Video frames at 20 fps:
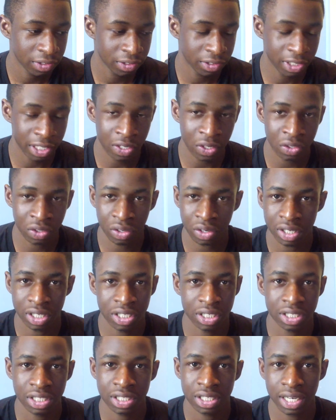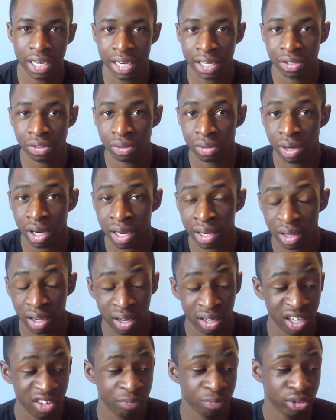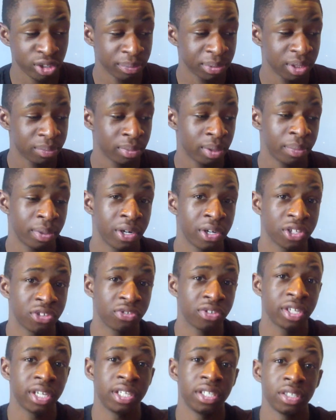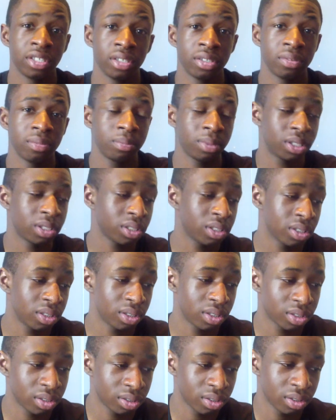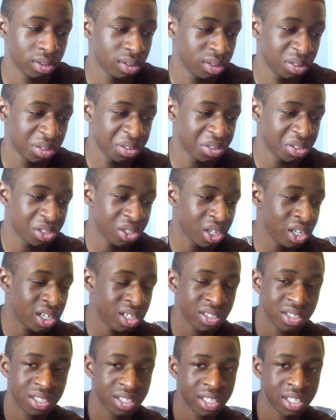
they are not easy to handle. I, I give props to my parents for that, you know, because girls,